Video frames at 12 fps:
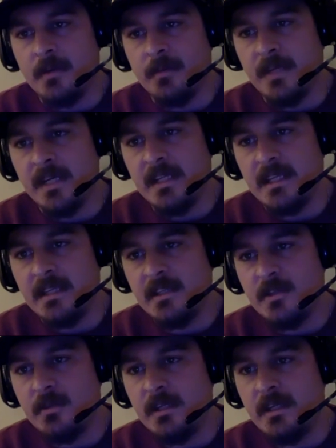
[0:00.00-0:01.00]
Anything
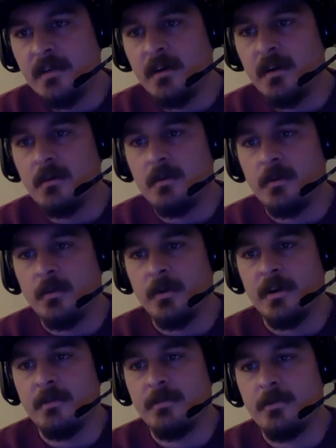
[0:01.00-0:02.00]
that you need at all, we're
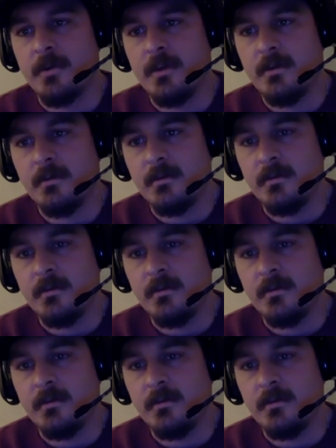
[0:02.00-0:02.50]
here for you.